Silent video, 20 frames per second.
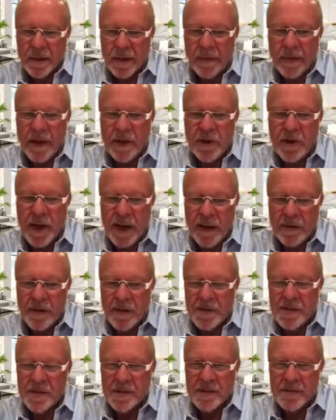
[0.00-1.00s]
And then you had
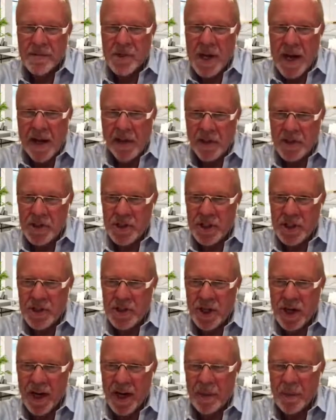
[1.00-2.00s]
this challenging
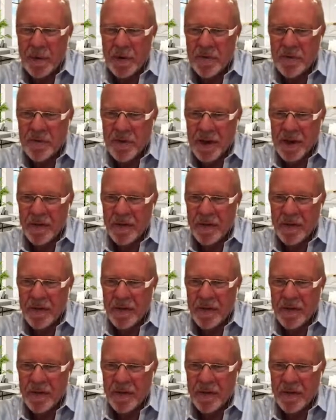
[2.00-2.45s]
job of,